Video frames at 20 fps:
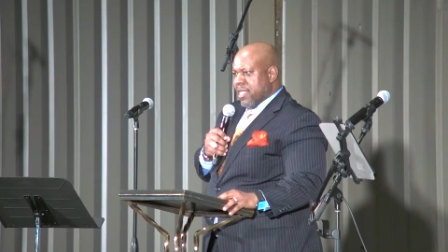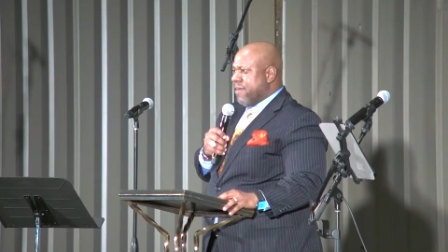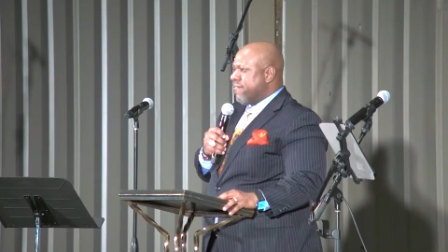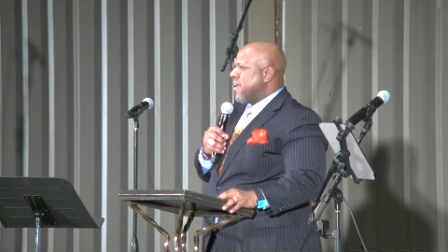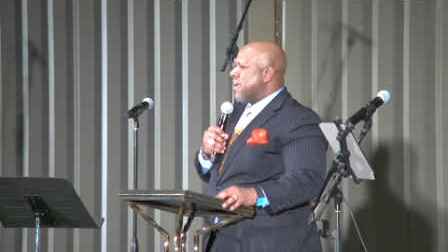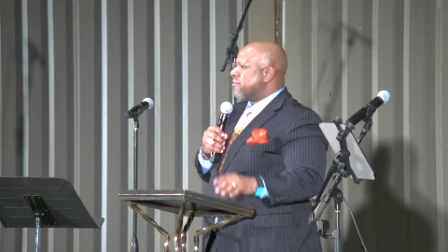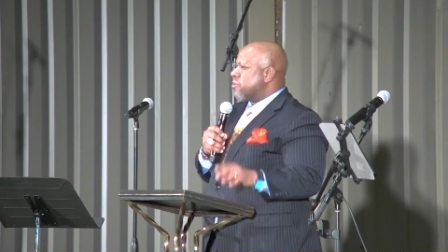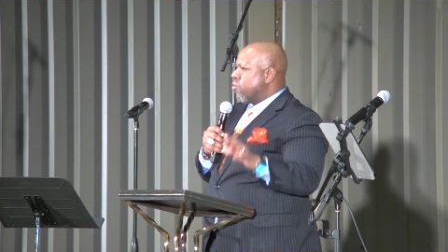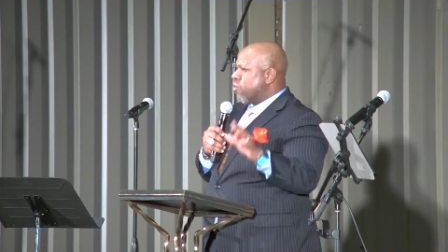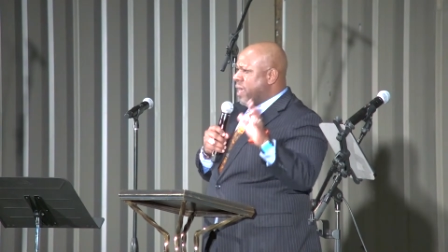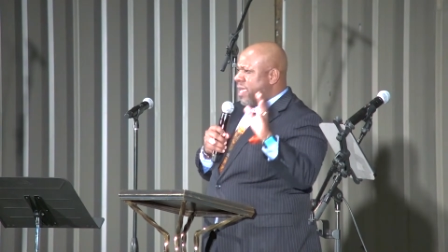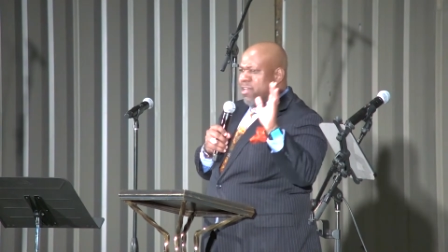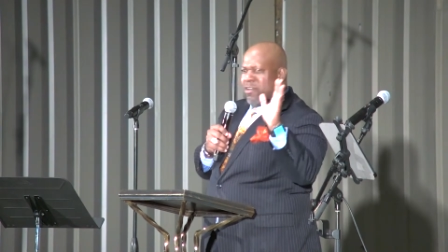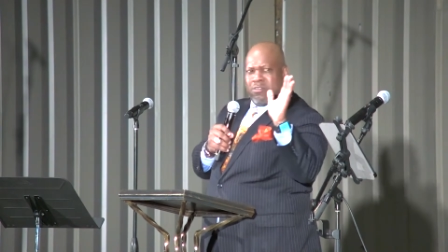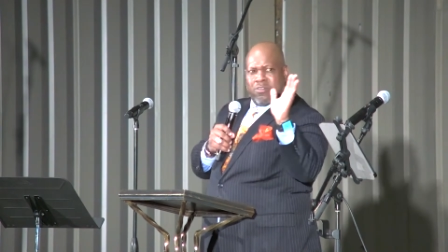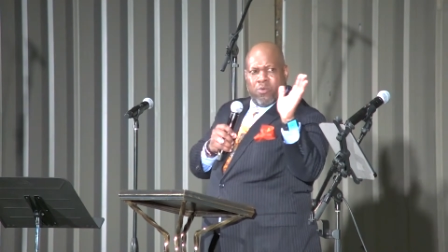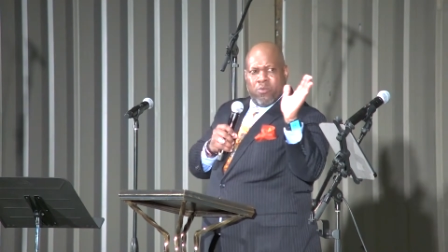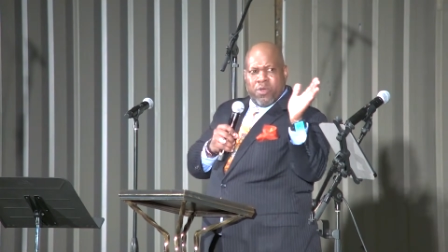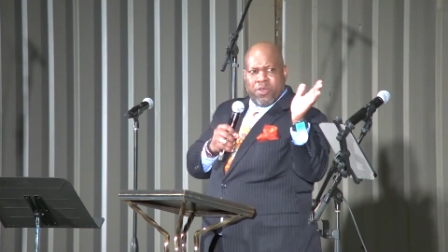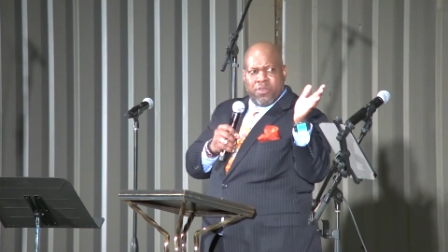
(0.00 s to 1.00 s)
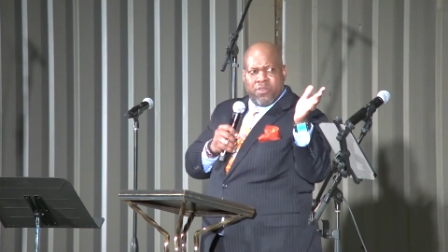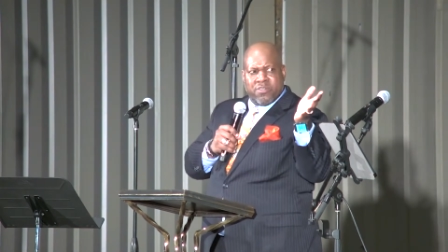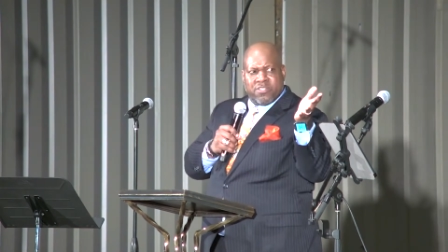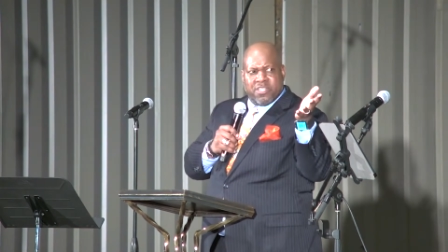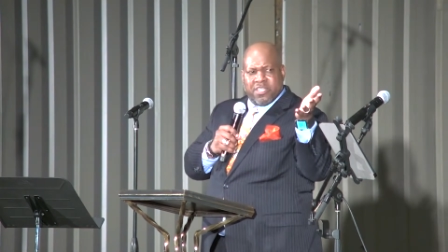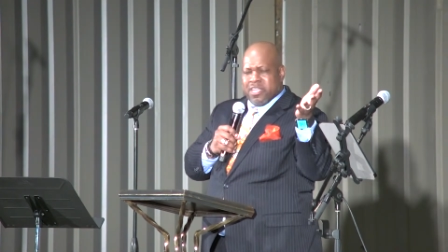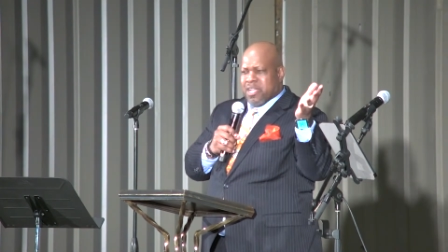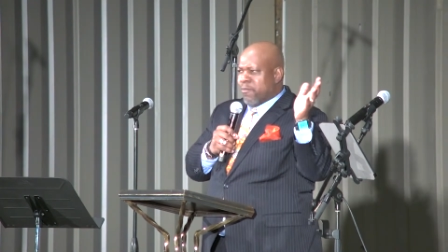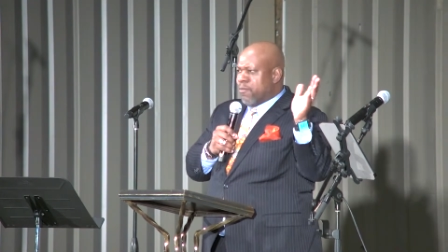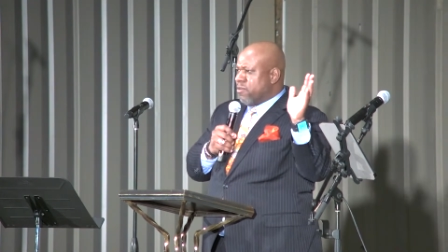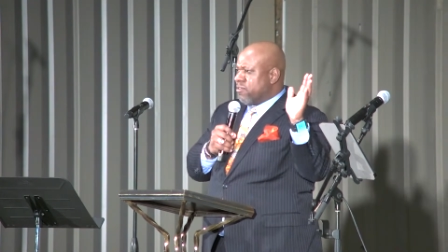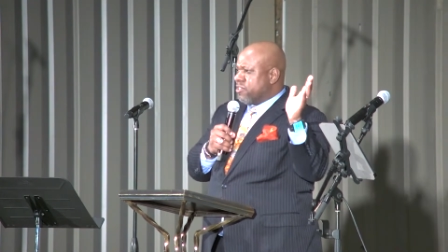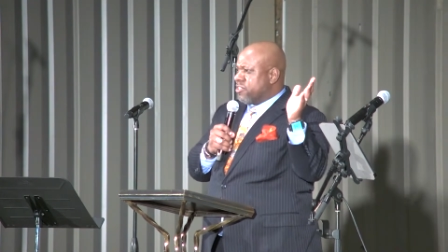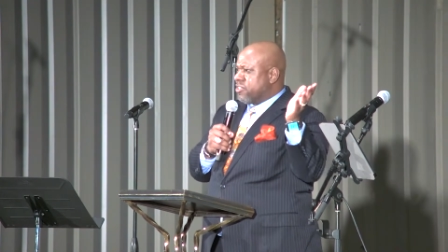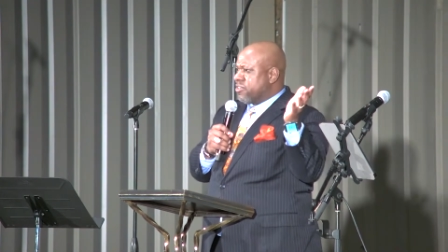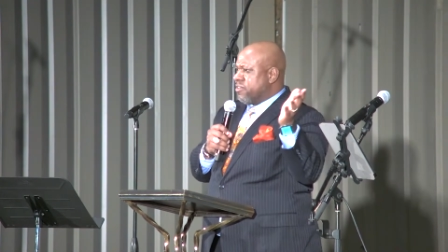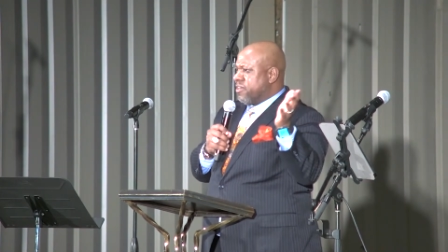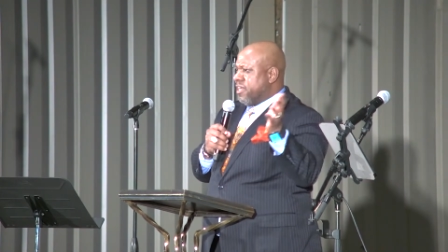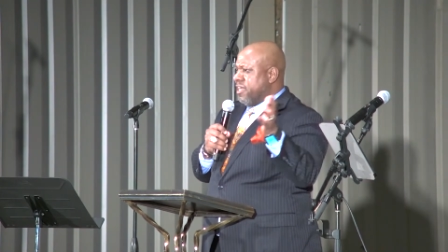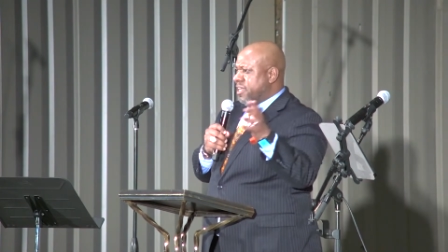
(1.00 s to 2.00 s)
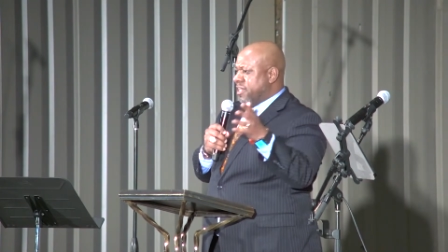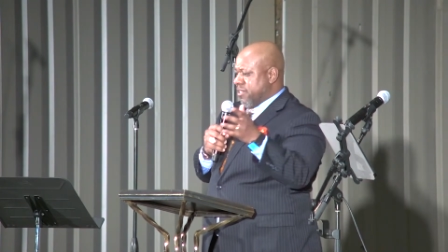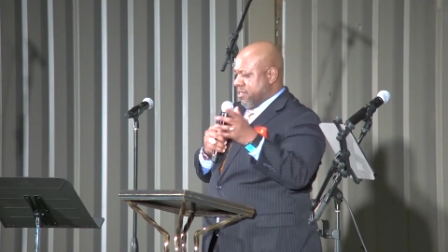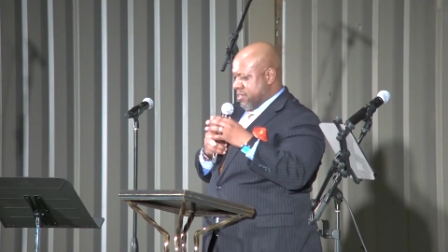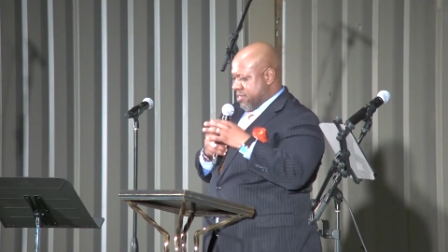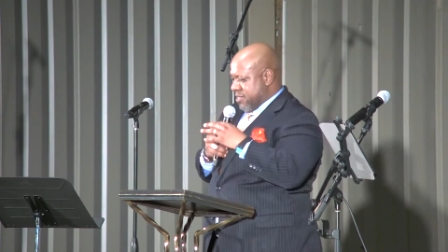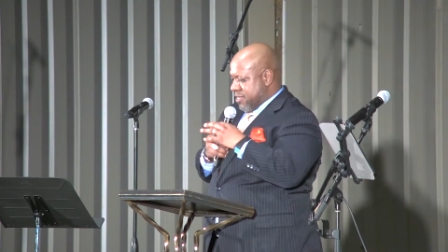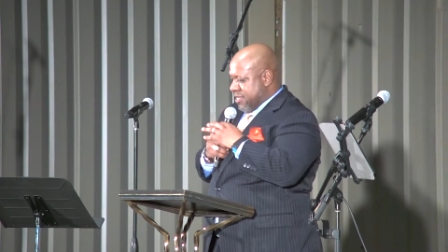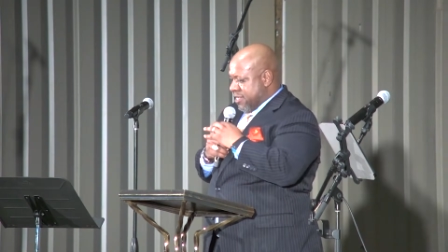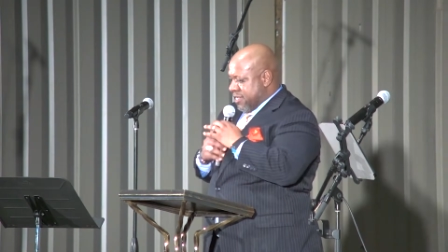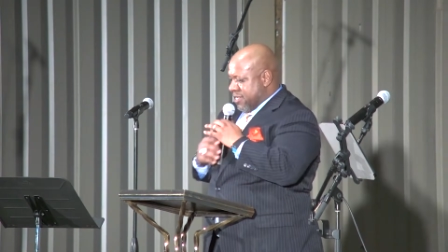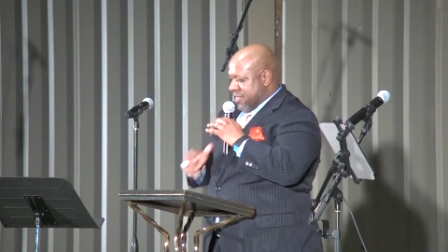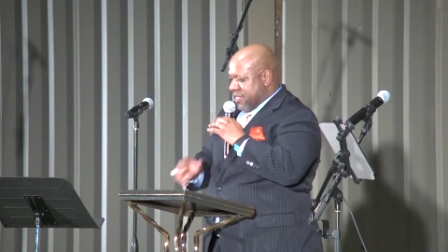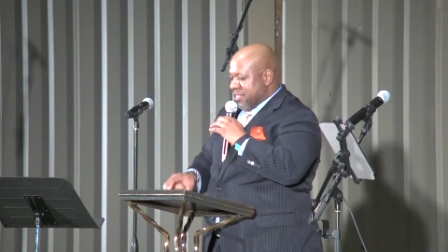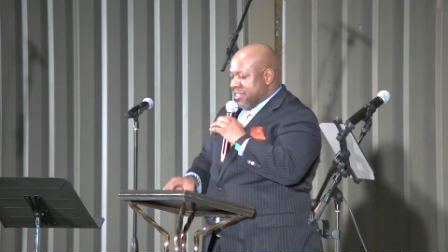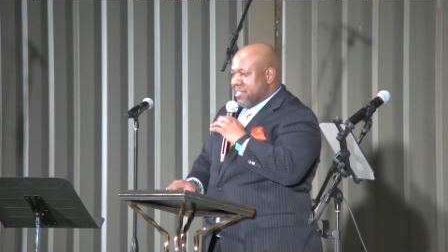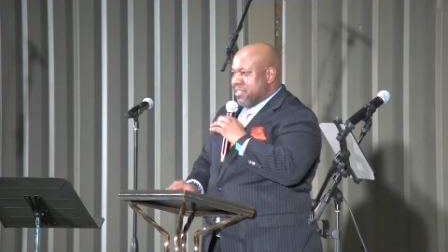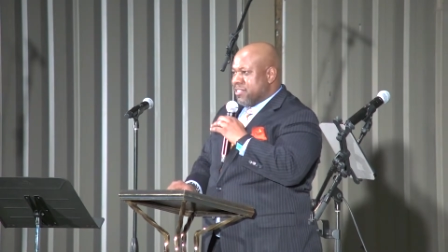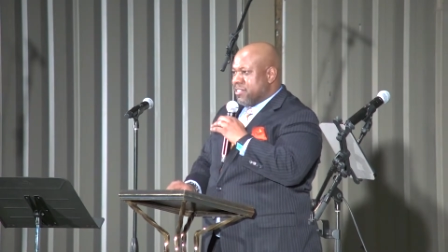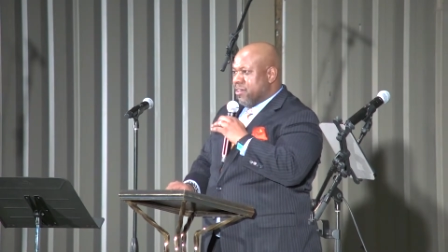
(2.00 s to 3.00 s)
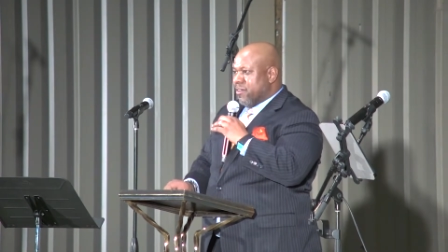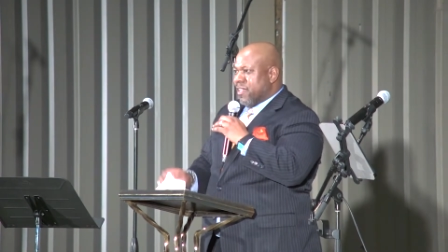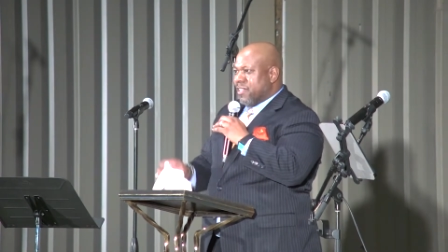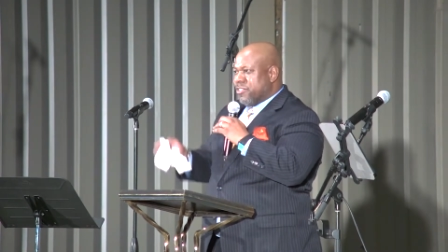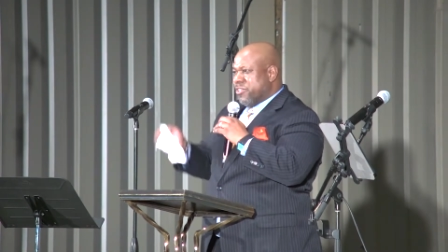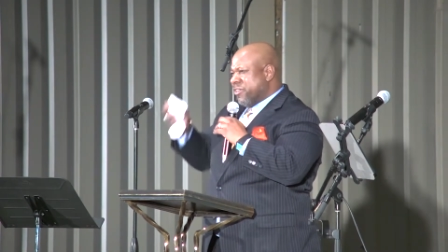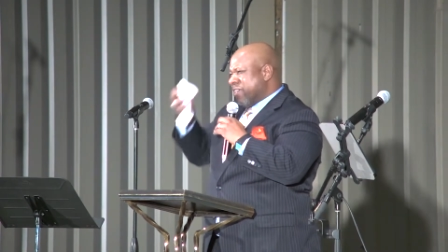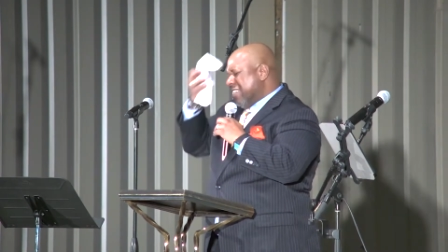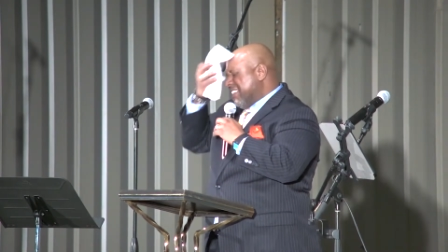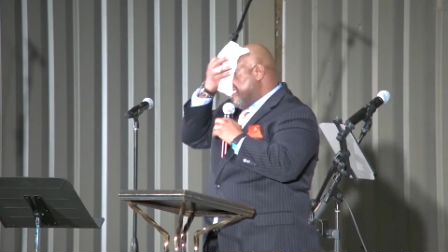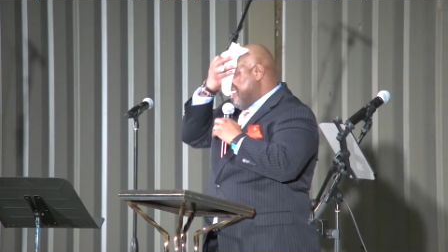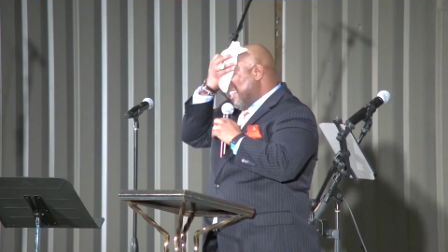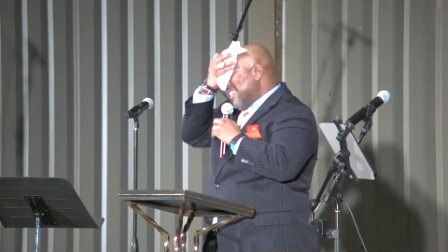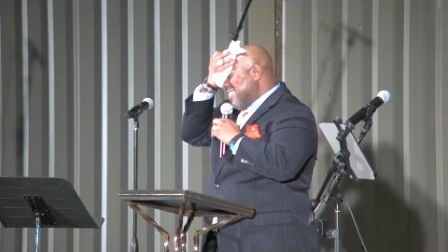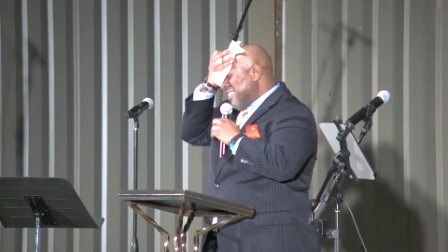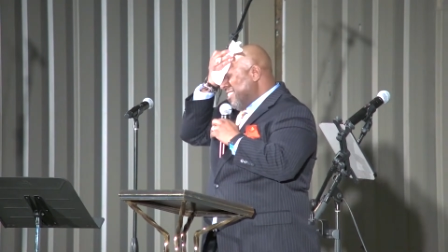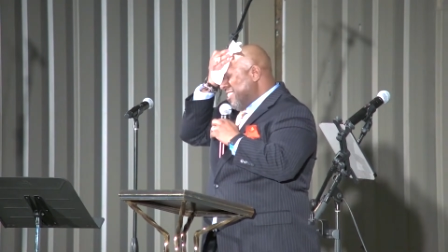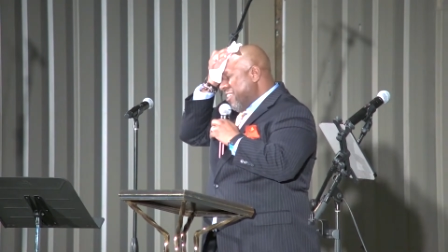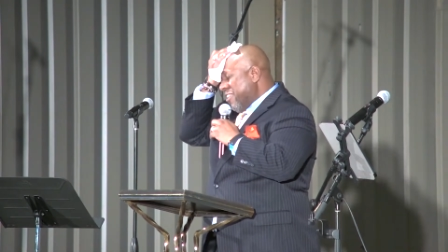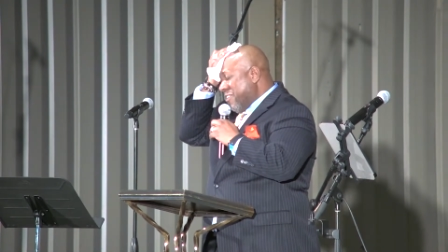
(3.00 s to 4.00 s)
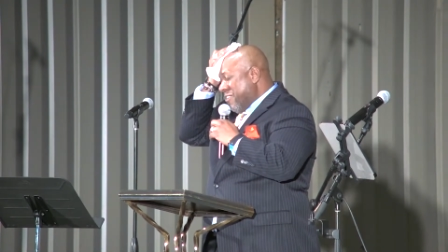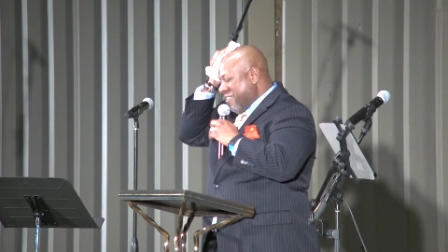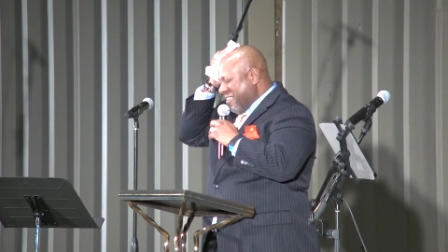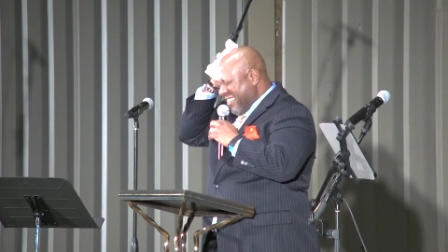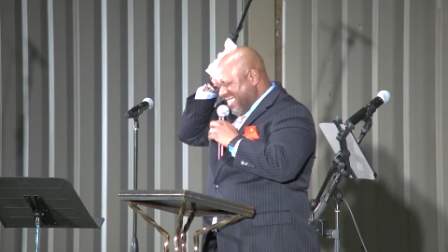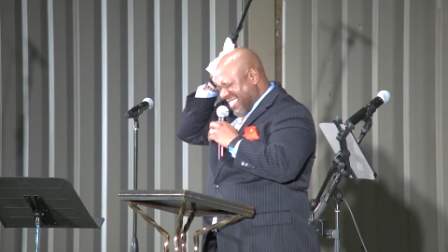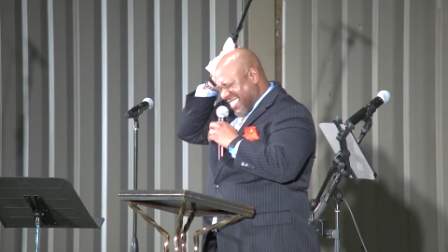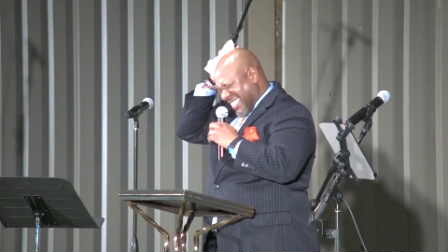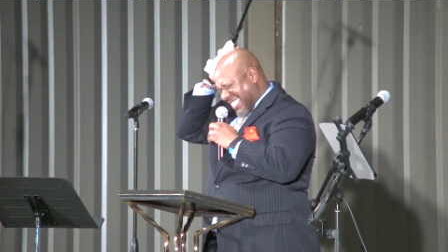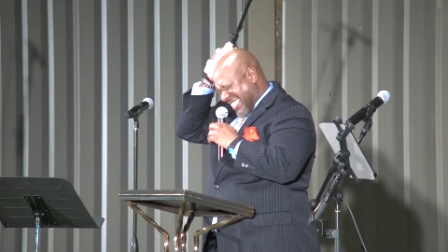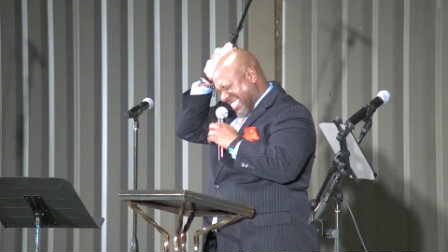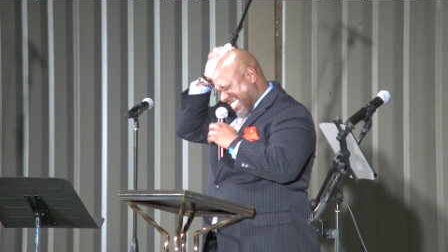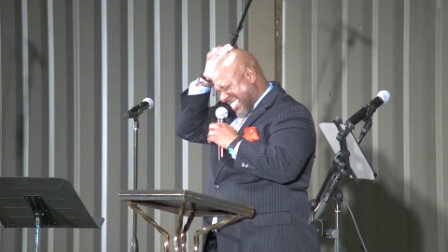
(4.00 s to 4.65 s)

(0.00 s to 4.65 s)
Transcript: You ever have to wait on the words to come on the screen so that you could sing the song?